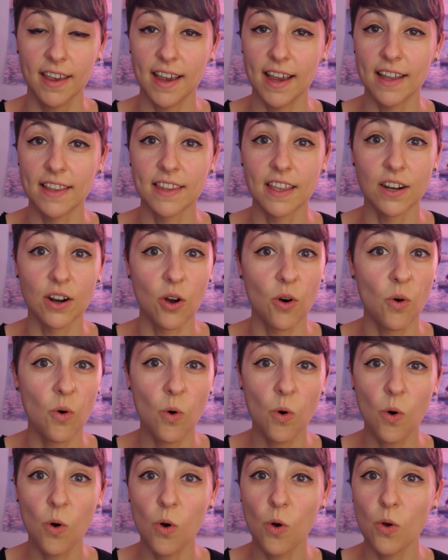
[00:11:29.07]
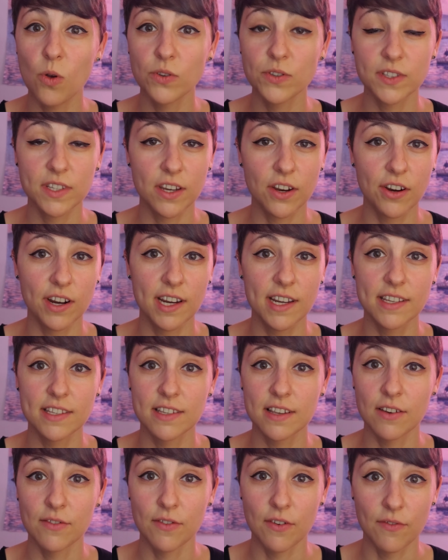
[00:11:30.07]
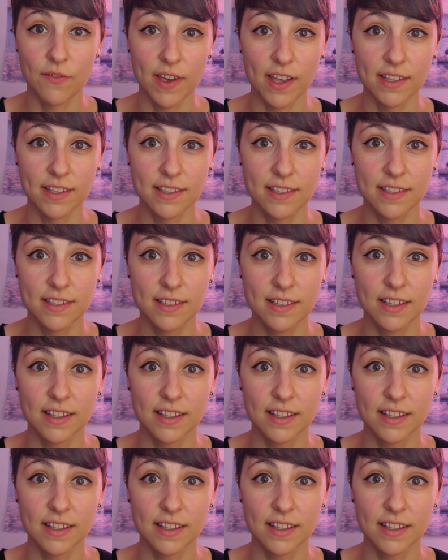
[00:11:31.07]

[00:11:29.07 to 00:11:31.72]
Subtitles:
and then a whole series of events,